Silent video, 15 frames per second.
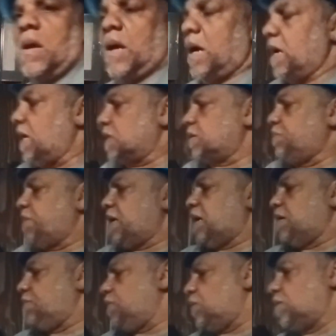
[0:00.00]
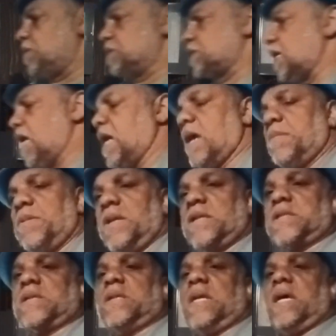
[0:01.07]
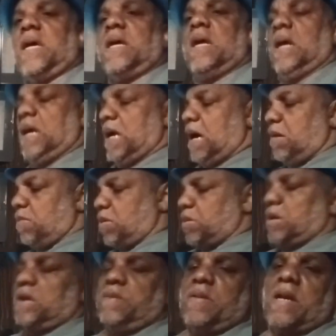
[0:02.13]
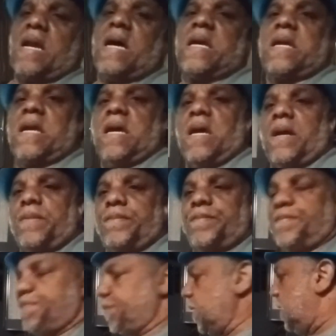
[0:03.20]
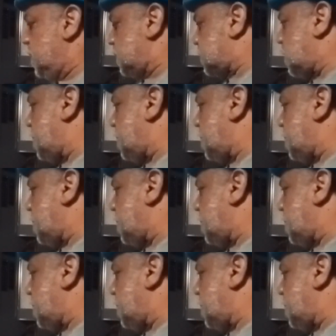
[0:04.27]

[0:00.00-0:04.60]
I have to buy more time, this and that. I won't leave it like that. So